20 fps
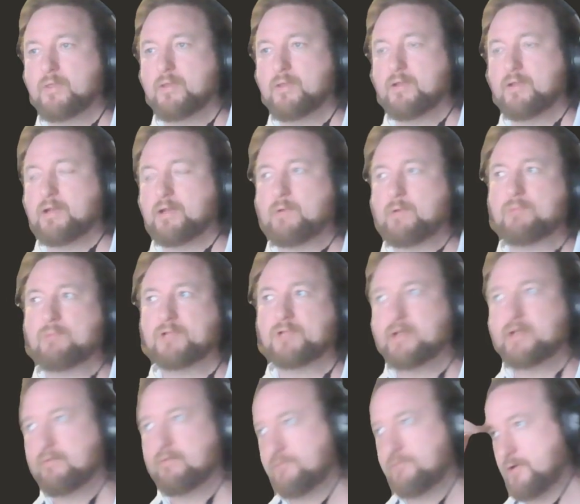Now I played
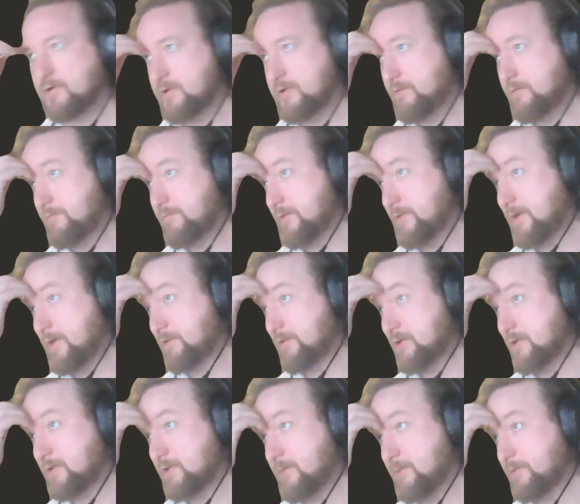f5, and that's
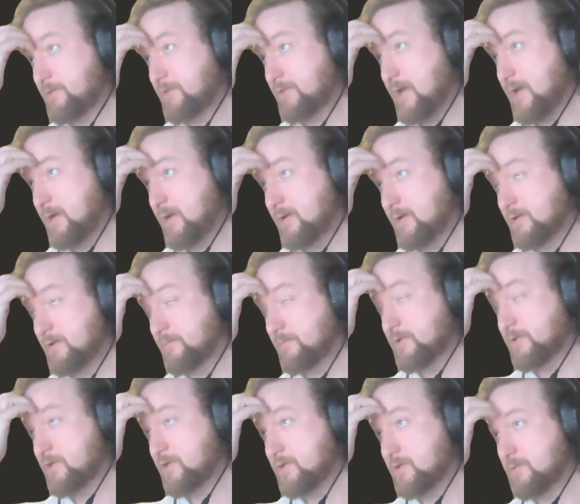actually a mistake in this
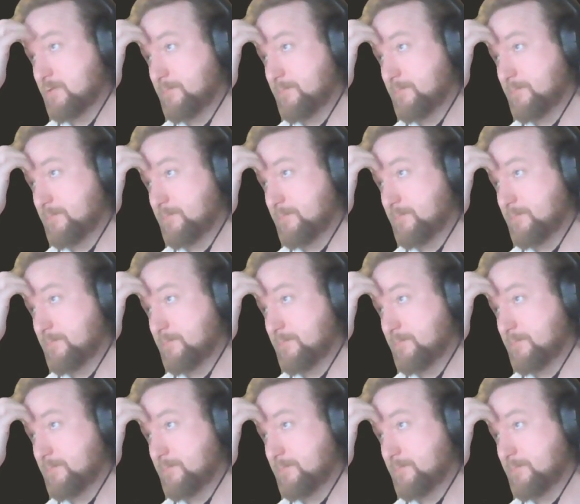position.